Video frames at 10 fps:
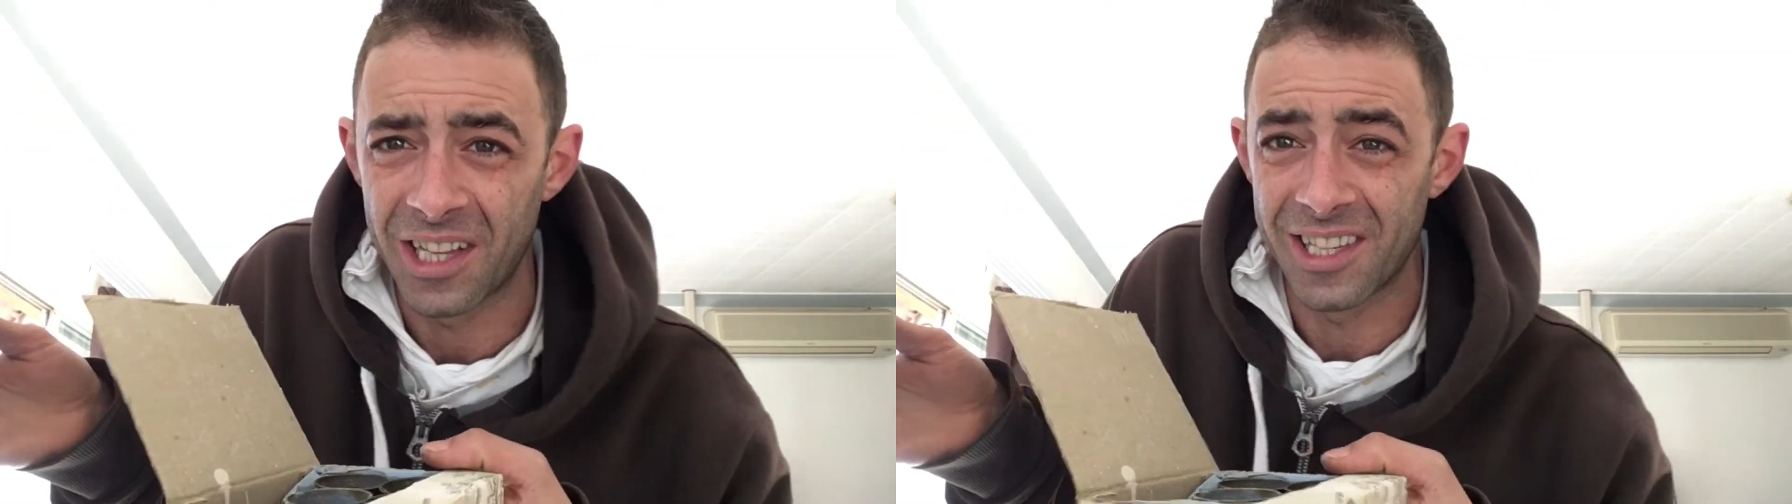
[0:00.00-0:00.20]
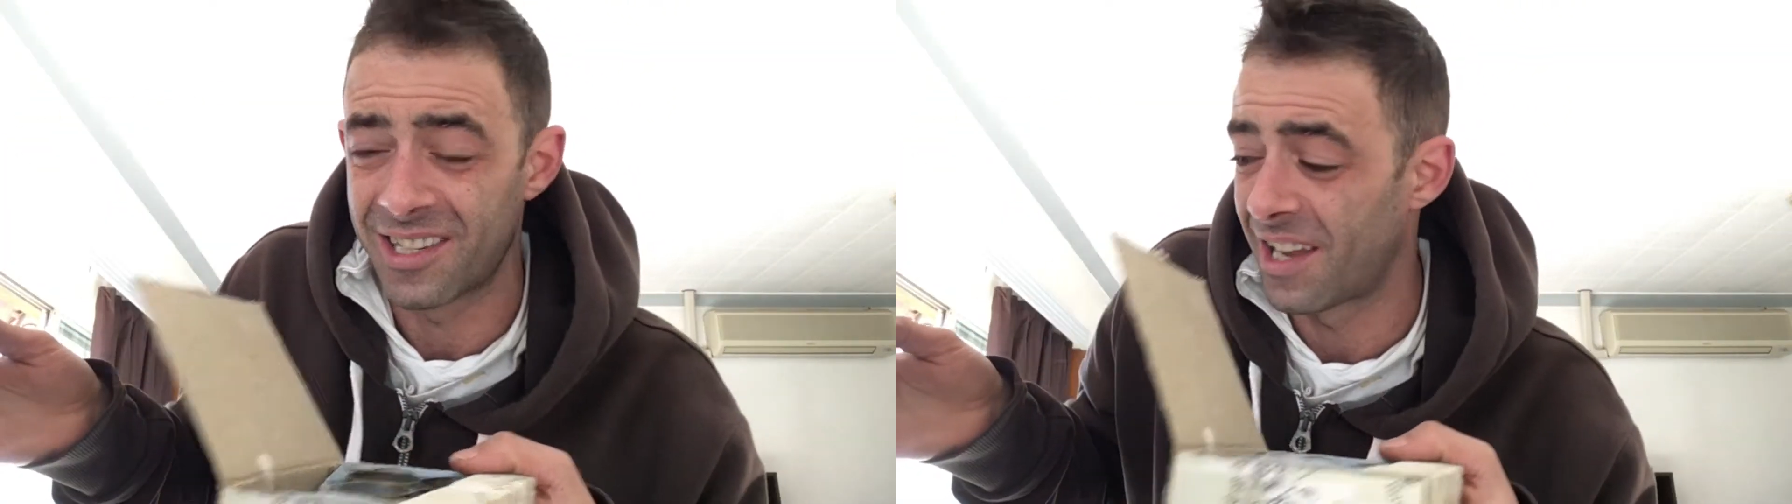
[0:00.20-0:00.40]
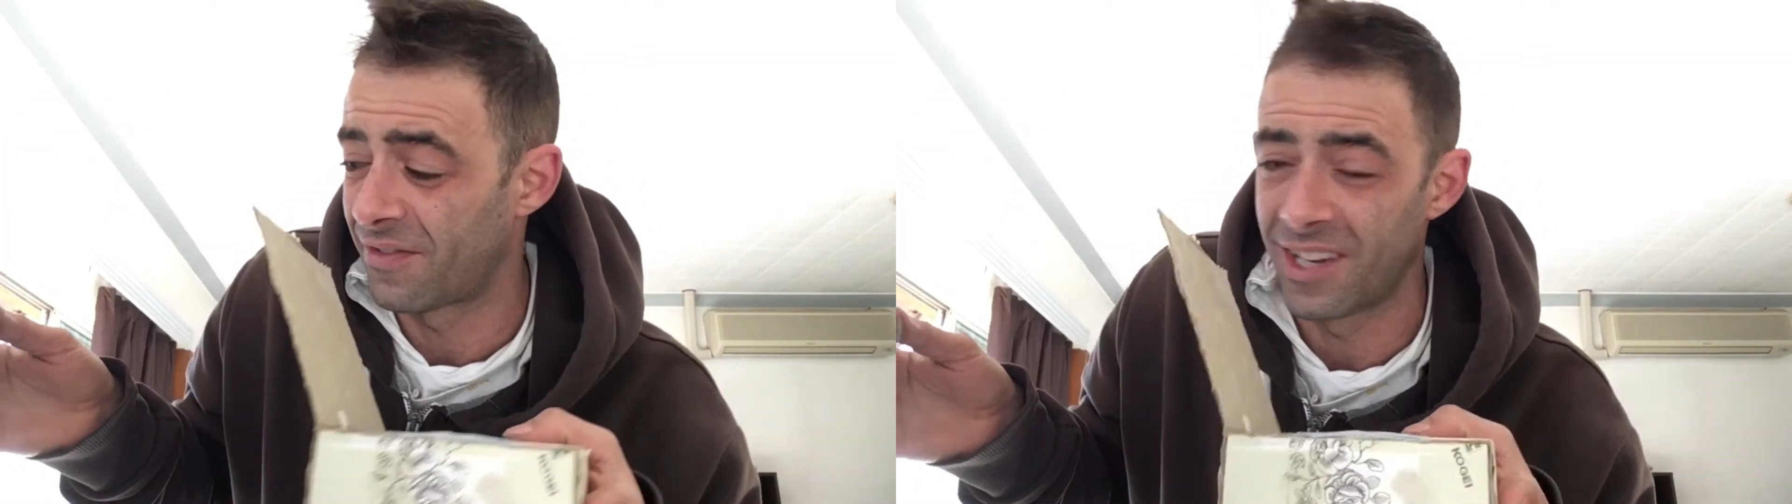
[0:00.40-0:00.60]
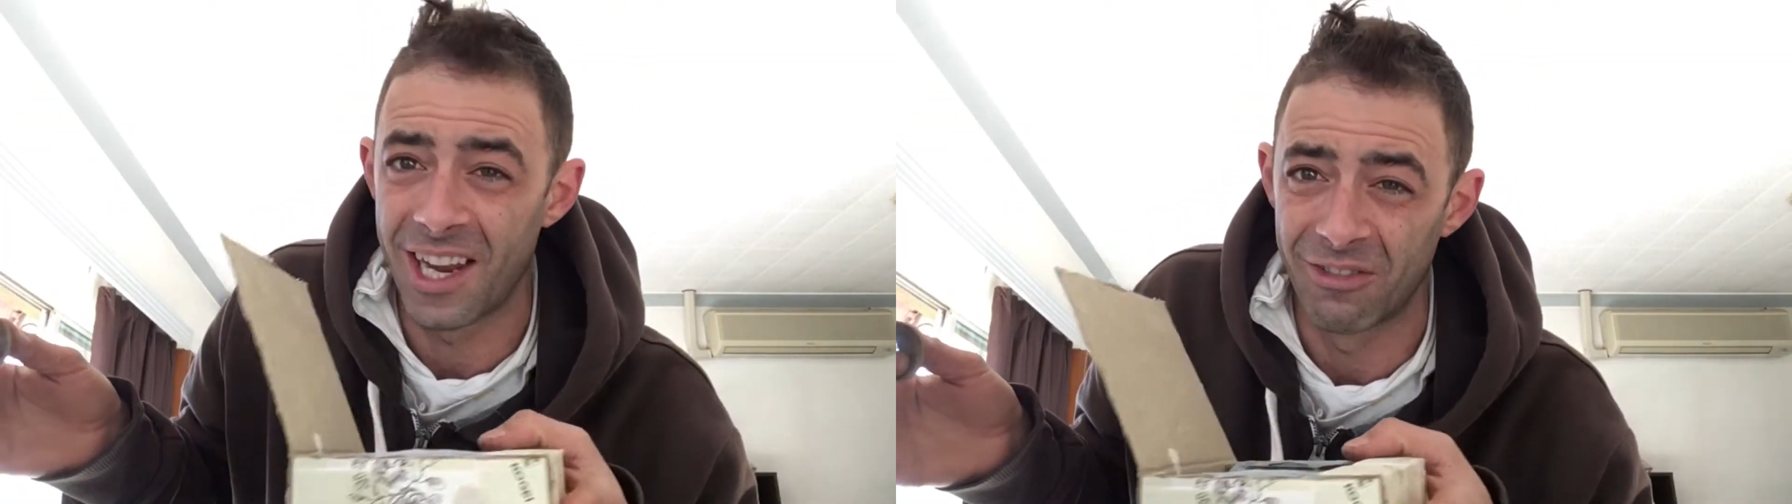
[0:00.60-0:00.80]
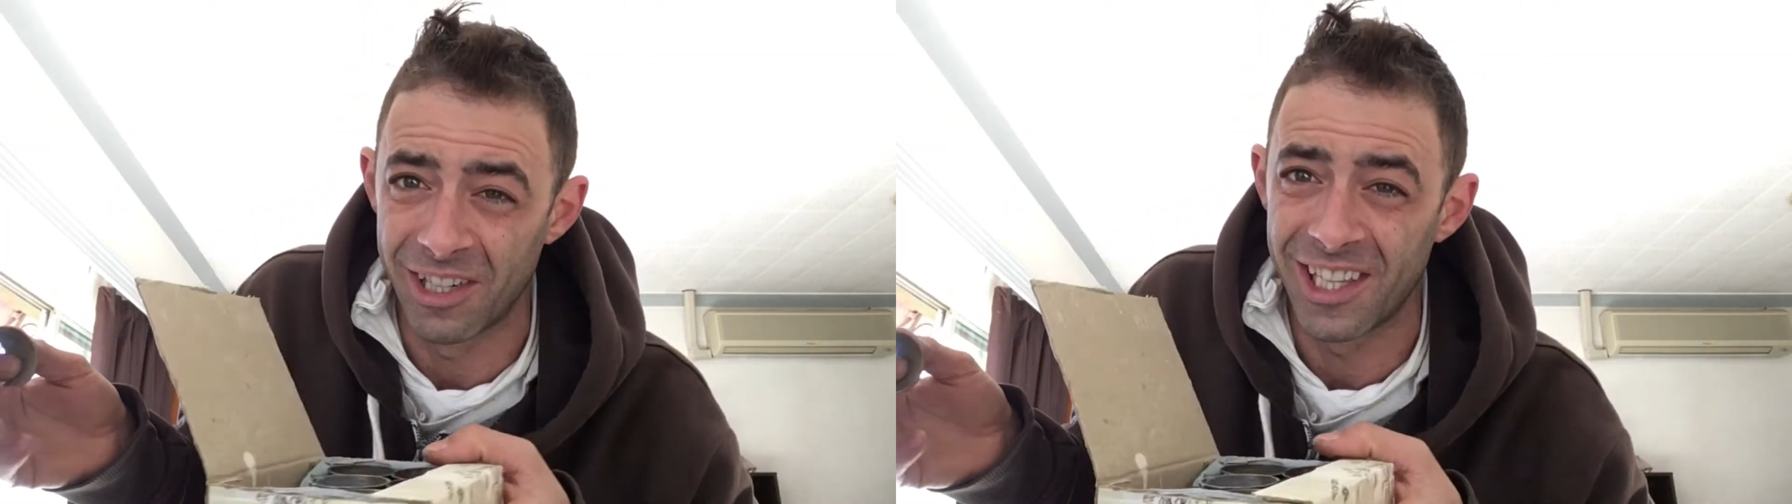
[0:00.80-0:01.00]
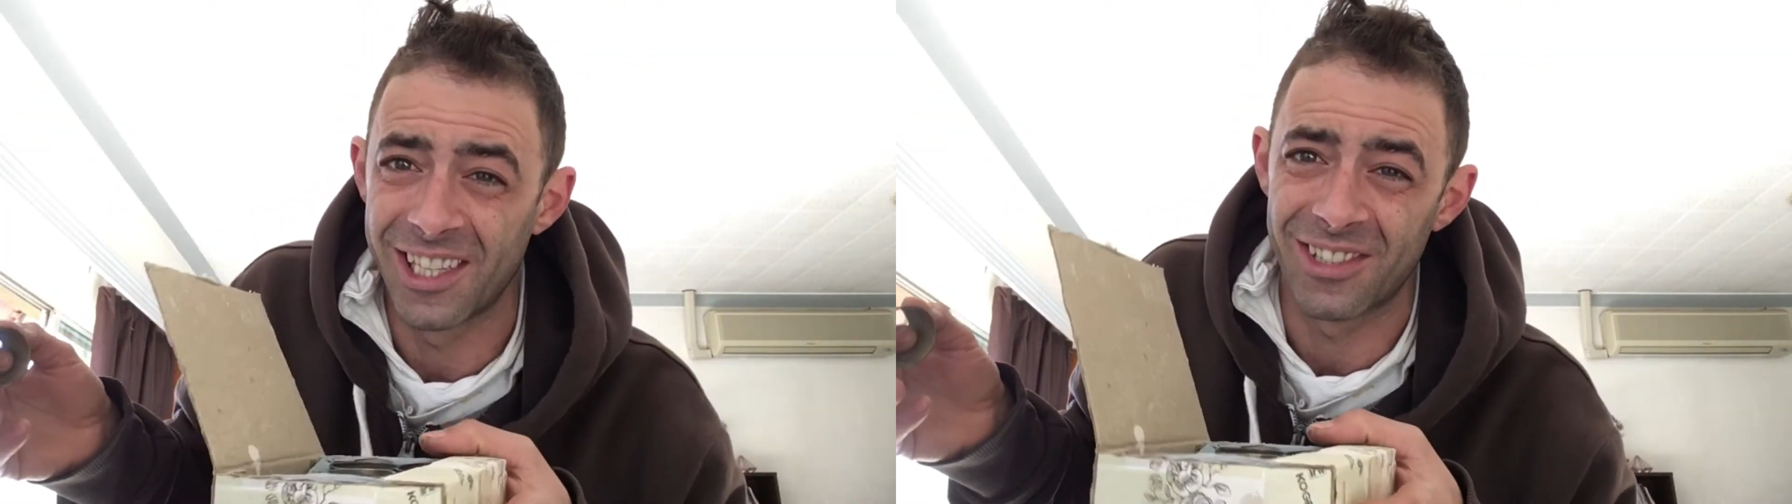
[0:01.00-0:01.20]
at this stuff now, really,